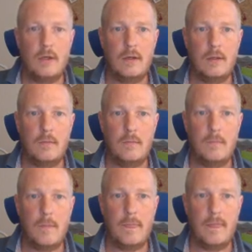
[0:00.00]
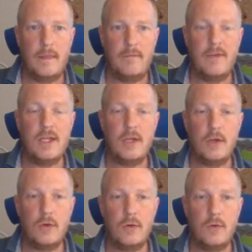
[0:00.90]
a
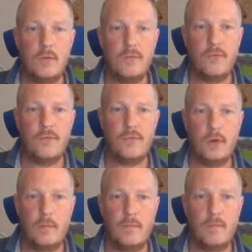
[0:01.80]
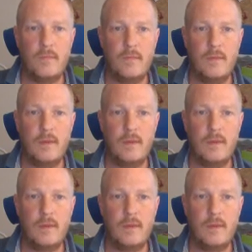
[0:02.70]
video from